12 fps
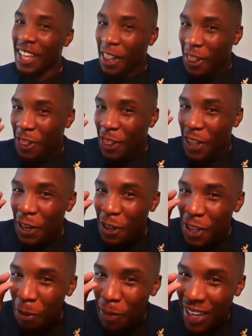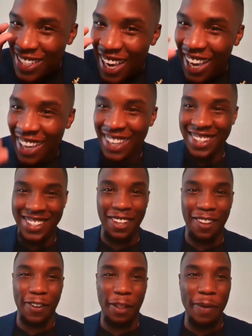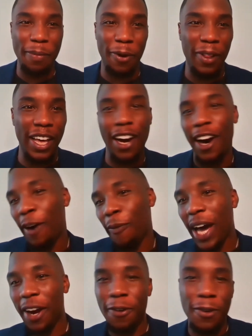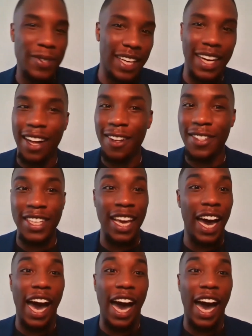little bit of tech. So for the people who are like, oh, well, I don't do technology.